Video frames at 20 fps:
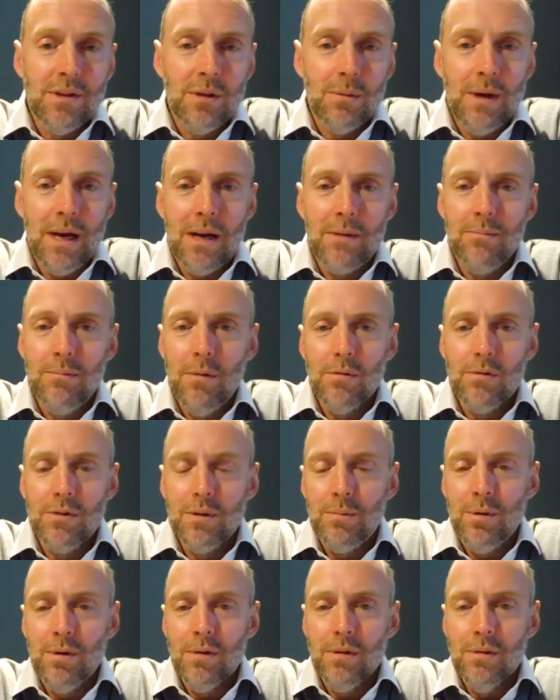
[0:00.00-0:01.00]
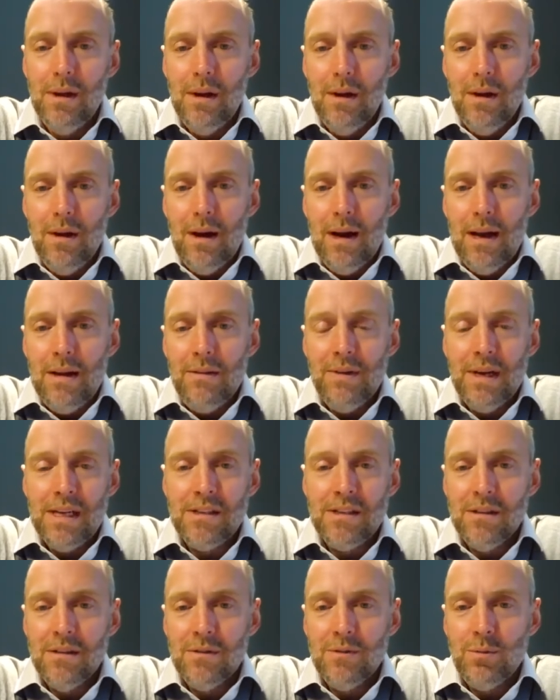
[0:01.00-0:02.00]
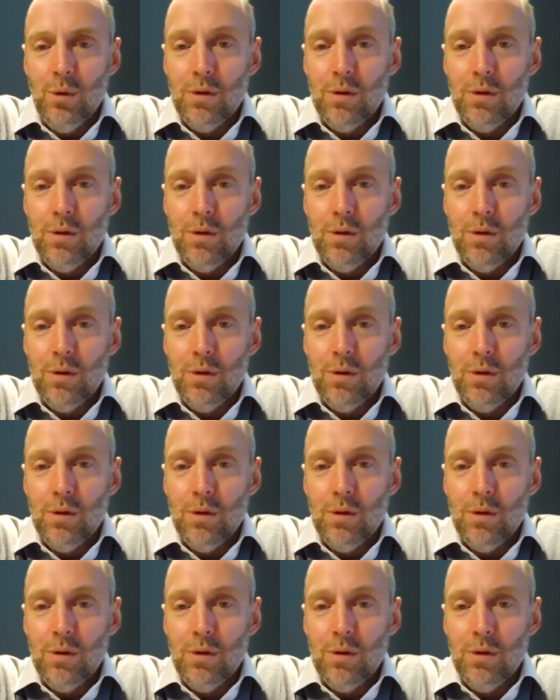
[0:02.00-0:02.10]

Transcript: So we had multiple investors